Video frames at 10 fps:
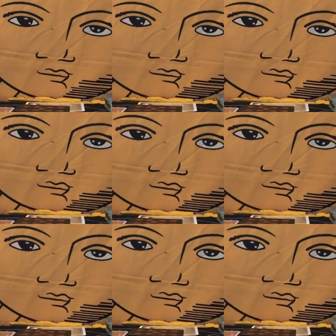
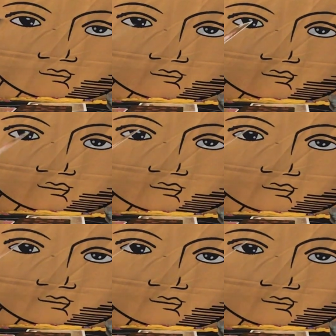(silence)